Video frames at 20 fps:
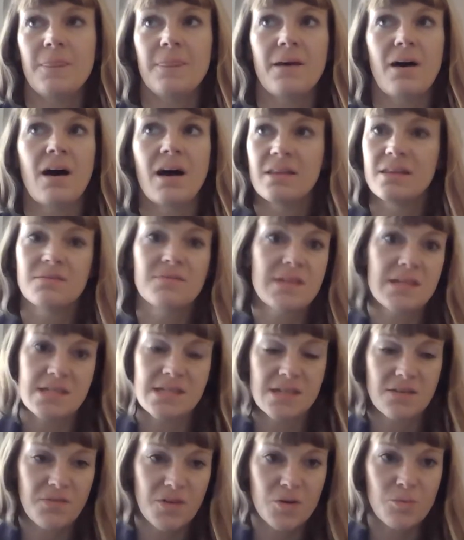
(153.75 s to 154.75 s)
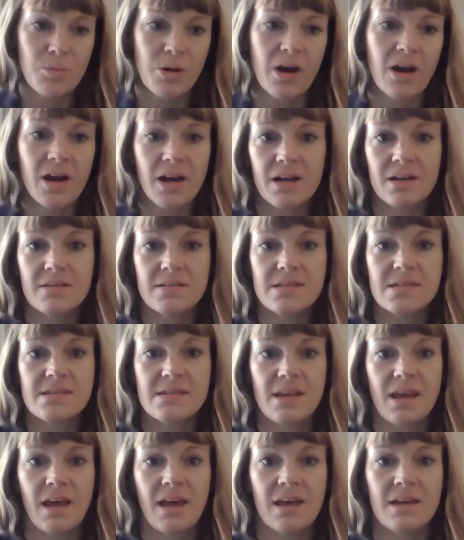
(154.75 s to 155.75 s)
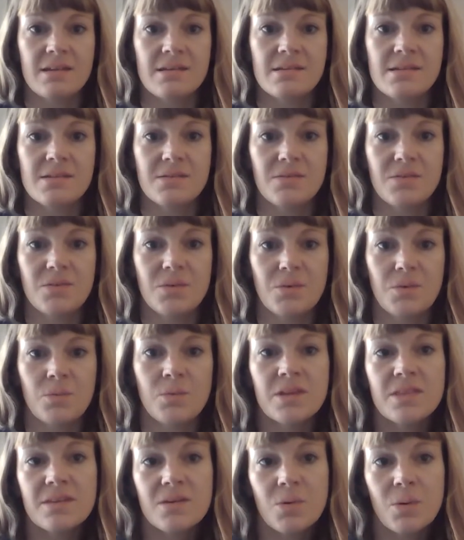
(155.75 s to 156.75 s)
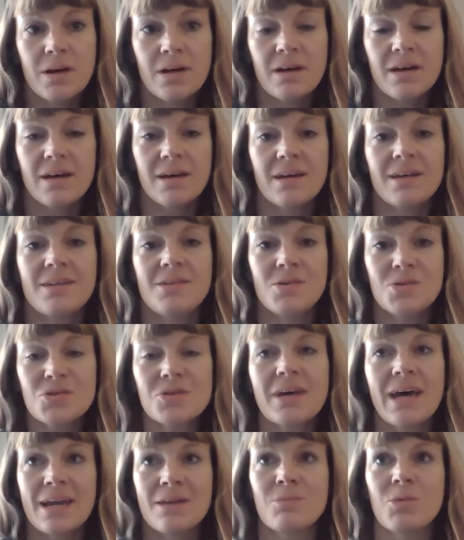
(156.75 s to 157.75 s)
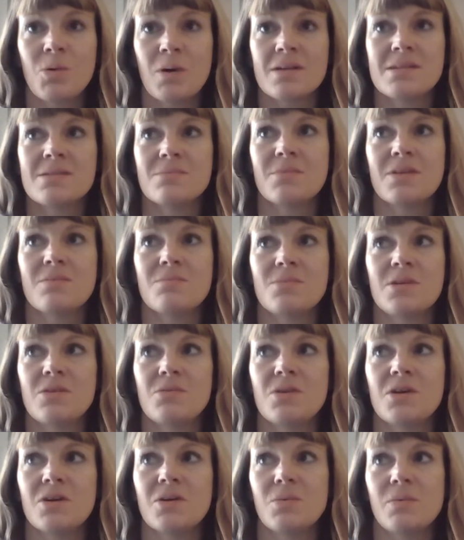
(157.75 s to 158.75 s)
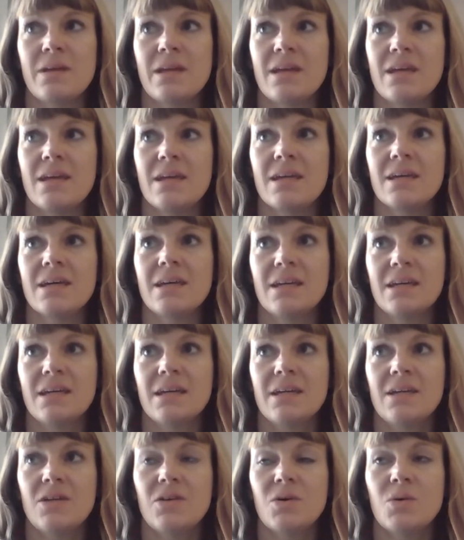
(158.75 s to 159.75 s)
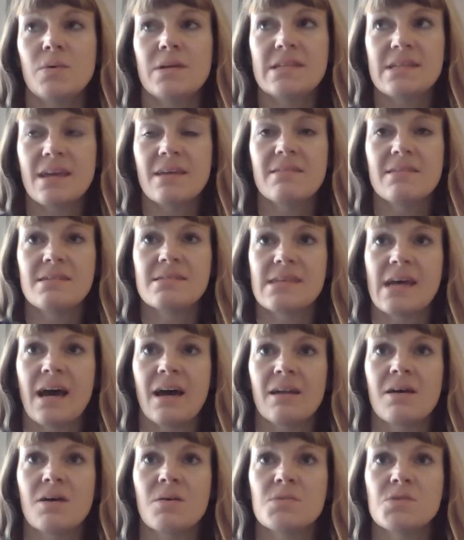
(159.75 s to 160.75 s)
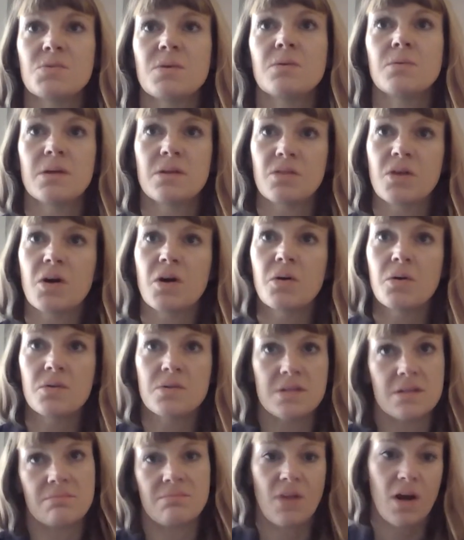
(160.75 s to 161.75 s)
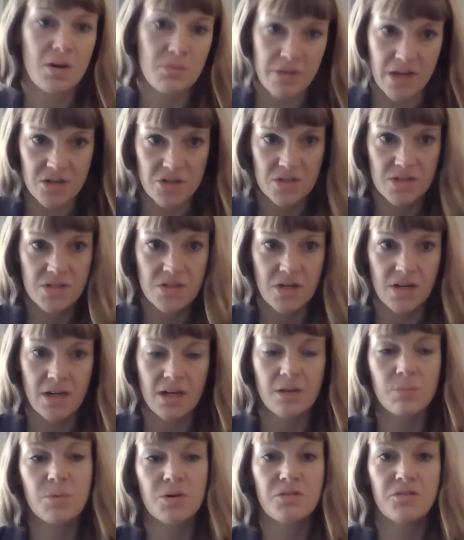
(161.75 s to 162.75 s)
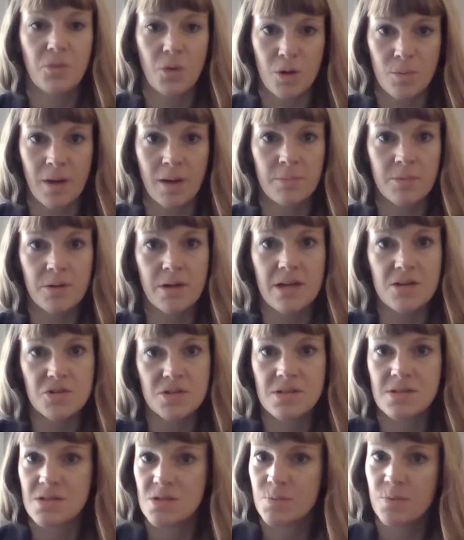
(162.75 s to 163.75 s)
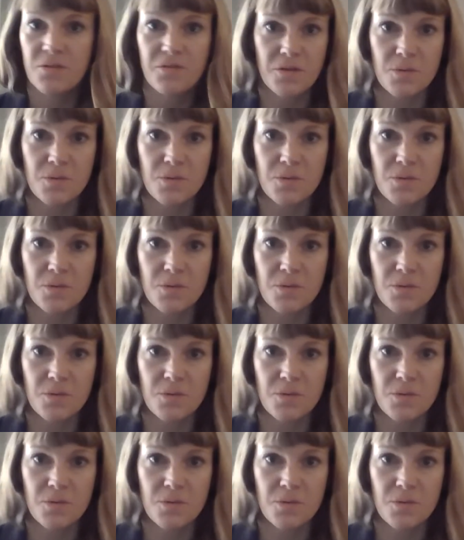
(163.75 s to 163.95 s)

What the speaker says: all of these different parts. And with the neutral atom quantum computer, we take these atoms, we reload our register, perform operations,